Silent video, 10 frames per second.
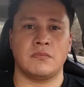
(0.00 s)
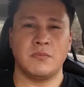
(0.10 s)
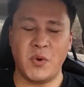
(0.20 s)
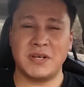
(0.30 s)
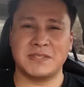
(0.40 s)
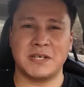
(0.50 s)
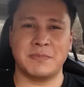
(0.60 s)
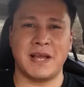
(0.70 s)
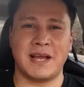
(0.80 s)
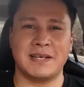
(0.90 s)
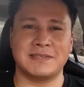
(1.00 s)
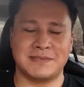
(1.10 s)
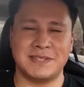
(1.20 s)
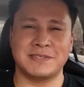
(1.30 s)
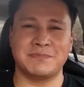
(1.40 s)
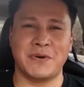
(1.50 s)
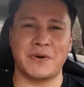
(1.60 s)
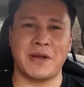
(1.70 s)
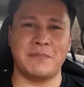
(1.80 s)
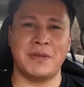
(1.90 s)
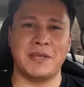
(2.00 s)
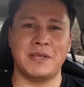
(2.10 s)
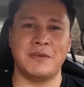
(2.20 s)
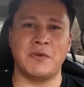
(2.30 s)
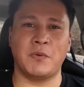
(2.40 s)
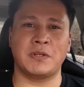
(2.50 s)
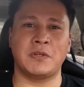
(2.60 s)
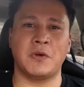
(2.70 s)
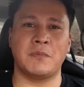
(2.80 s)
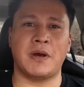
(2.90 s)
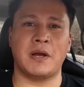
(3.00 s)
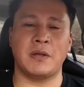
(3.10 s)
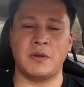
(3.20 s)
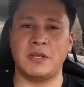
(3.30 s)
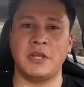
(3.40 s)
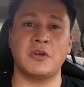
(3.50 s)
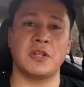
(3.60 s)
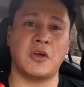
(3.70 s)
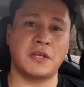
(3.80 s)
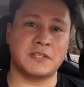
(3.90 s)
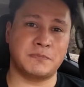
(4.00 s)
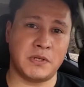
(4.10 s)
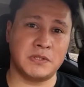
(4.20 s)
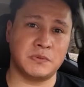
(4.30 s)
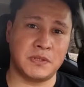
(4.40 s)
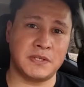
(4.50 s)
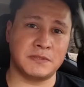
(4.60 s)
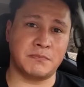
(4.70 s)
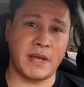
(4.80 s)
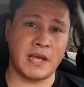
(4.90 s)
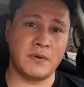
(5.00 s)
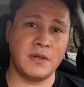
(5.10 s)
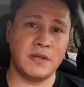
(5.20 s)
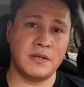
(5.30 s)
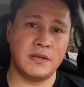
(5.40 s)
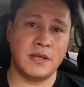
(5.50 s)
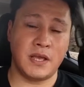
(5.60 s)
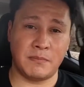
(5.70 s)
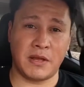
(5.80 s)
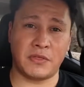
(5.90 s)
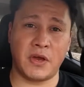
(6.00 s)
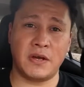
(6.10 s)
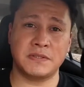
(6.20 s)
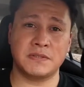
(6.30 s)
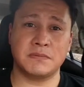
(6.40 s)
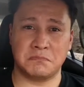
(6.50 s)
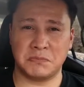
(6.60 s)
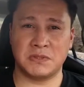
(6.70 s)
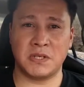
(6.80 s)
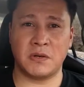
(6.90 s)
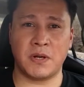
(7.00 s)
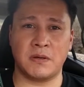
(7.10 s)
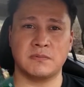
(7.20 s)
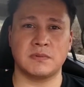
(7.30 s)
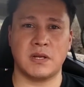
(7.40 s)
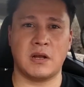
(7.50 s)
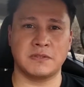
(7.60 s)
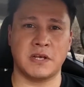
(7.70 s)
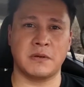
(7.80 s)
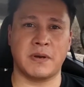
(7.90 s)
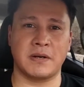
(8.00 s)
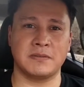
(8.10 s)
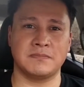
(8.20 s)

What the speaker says: What's up guys, this is MotoIB. If you want to know my year-long experience with this battery and my thoughts, stick around, I'll talk about it.